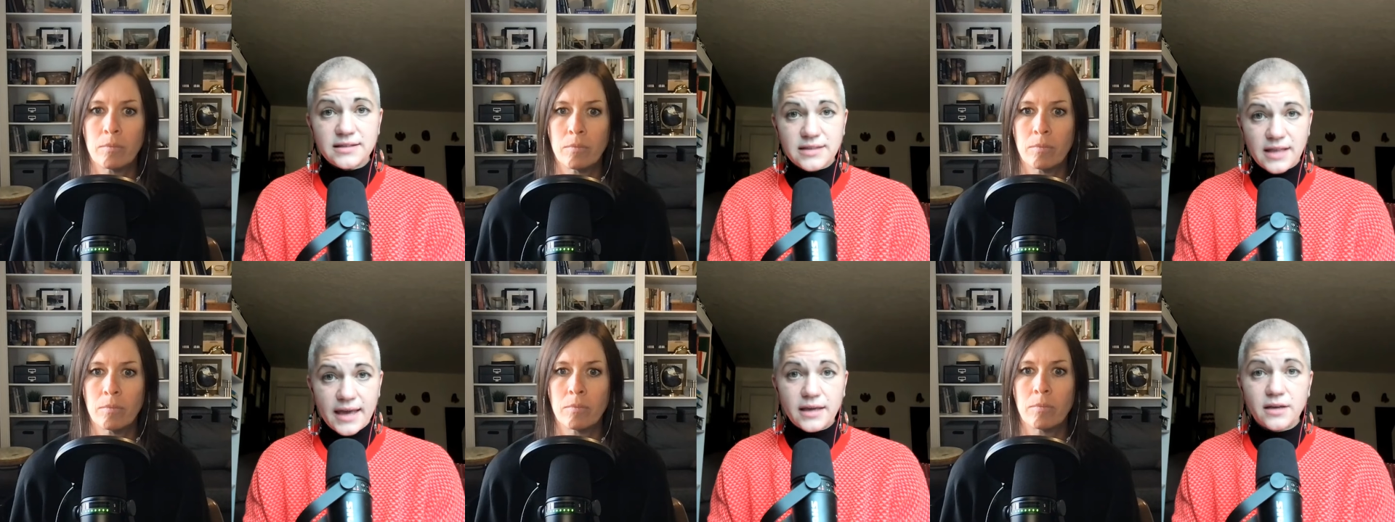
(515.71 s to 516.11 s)

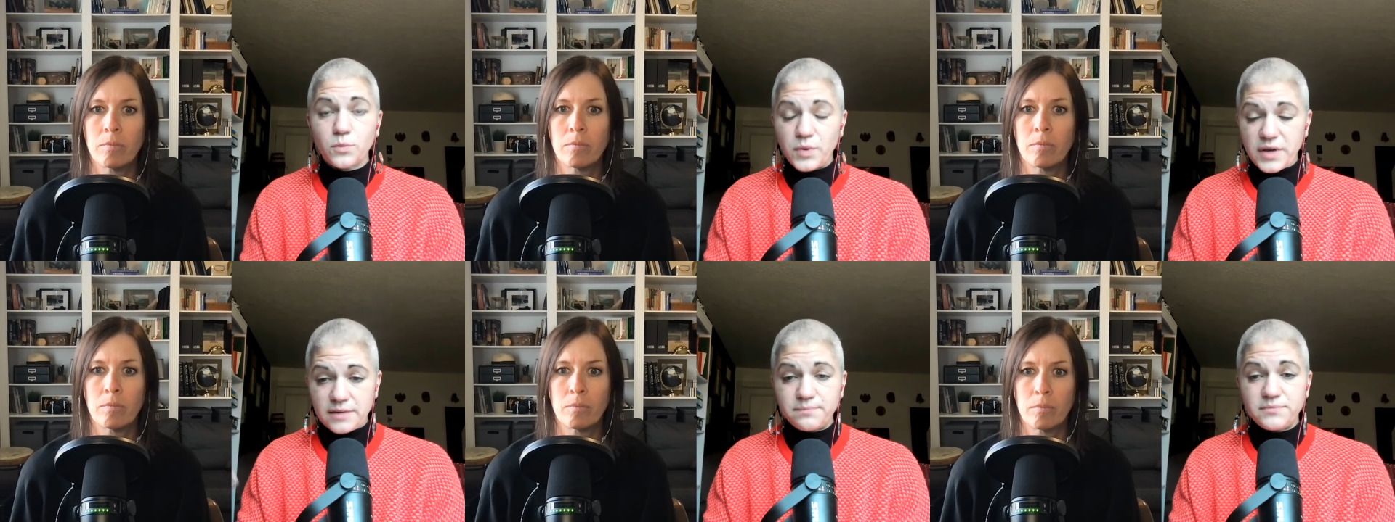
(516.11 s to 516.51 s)
Speaker 1: like
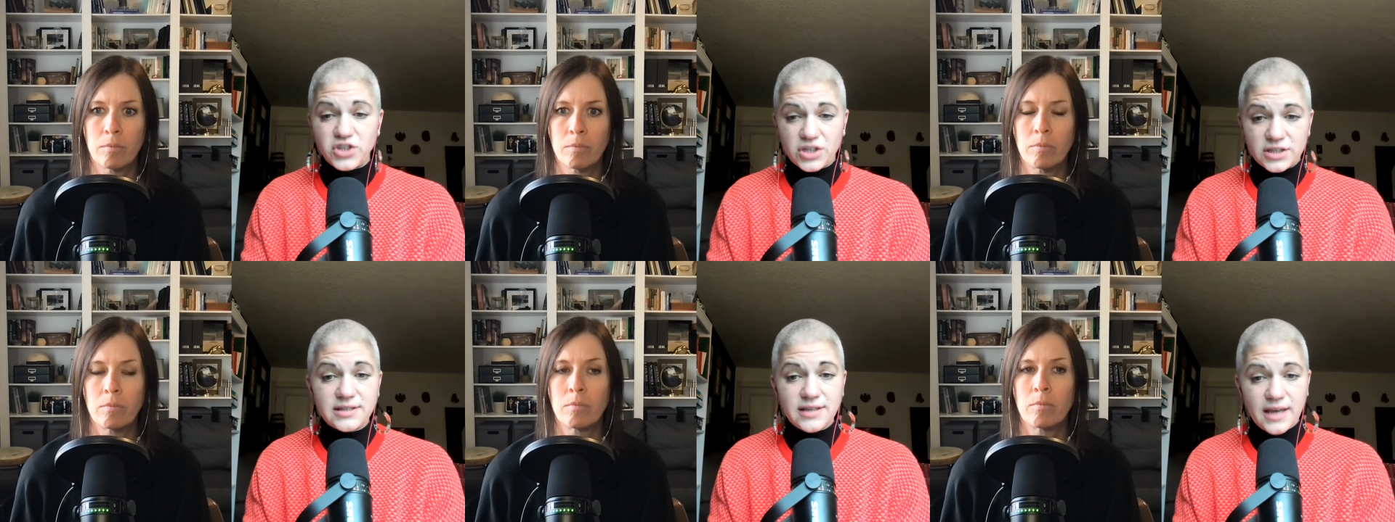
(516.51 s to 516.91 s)
we
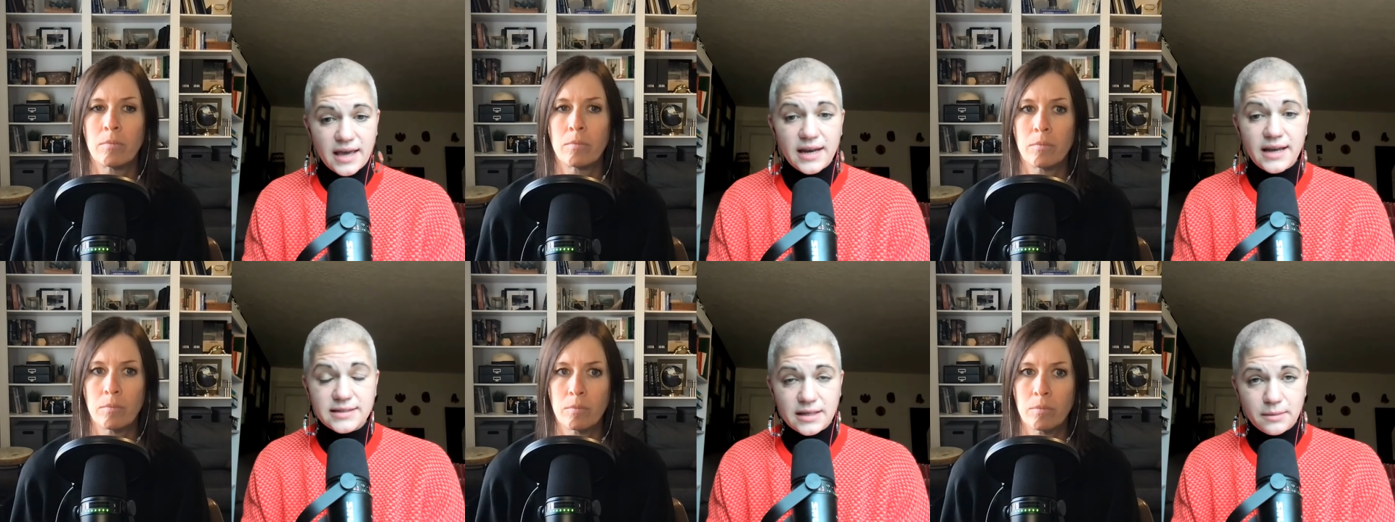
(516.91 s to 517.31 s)
just
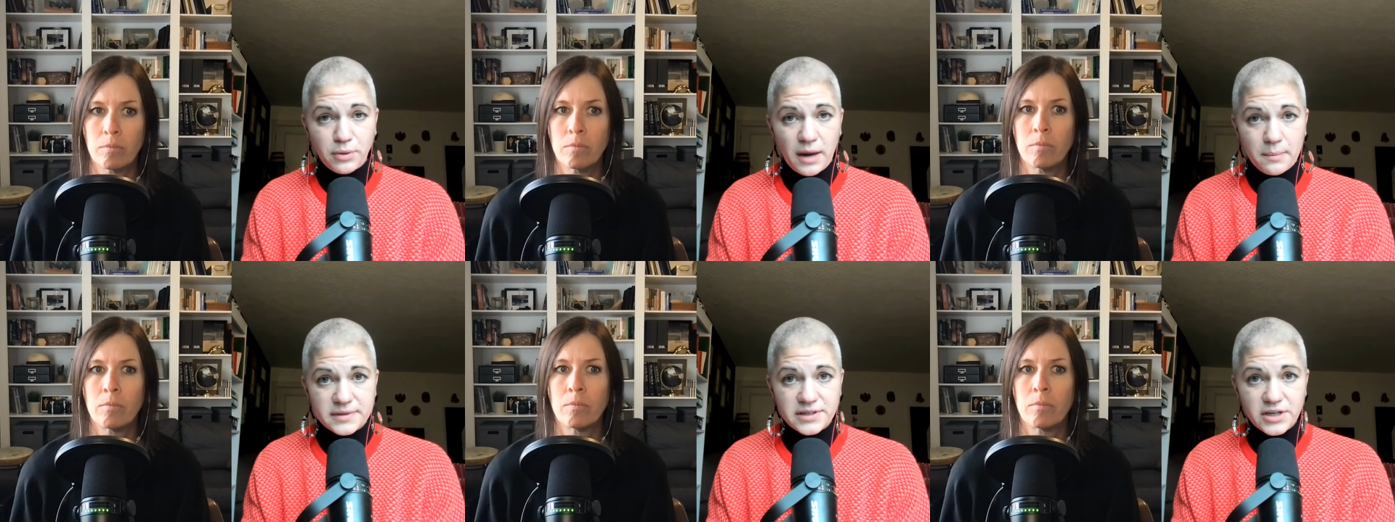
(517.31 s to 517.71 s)
said as the
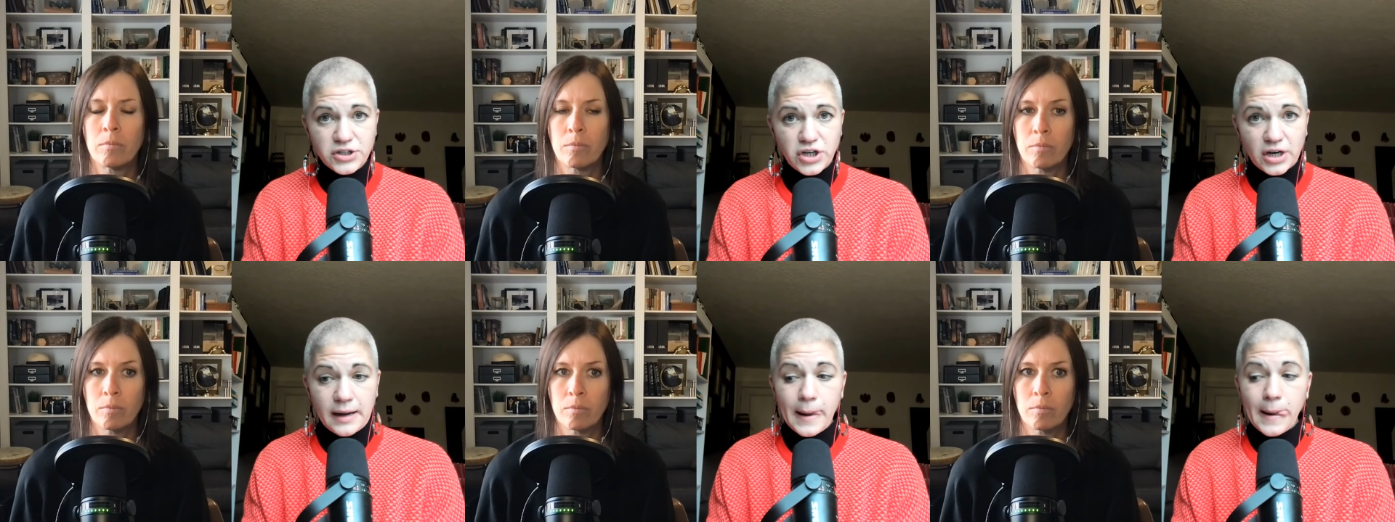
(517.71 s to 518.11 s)

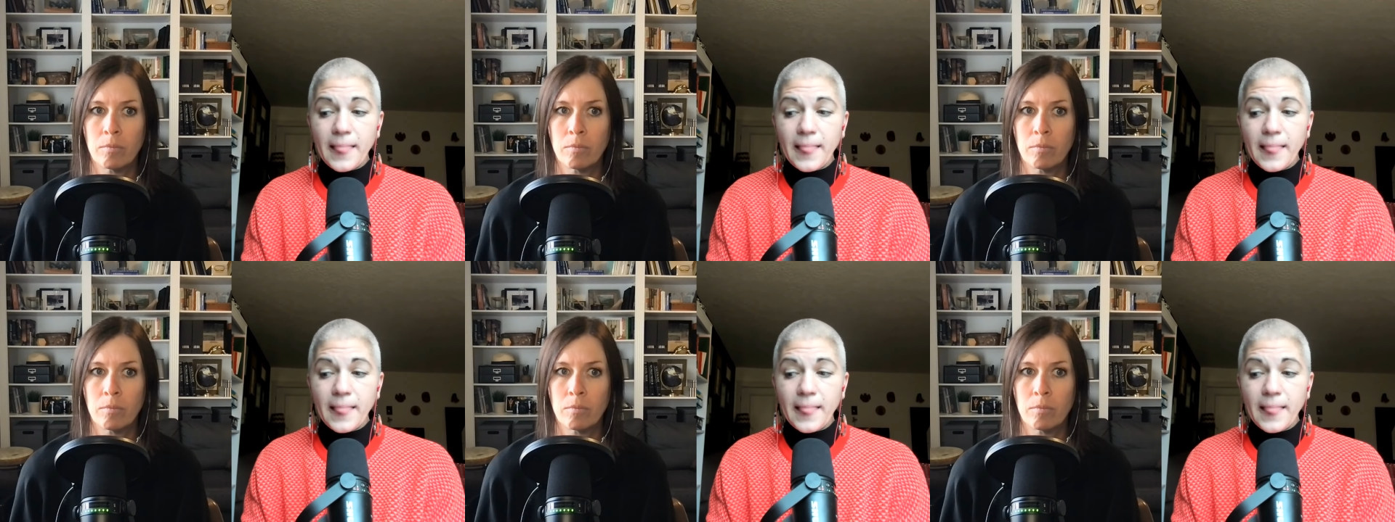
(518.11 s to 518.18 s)
preposition.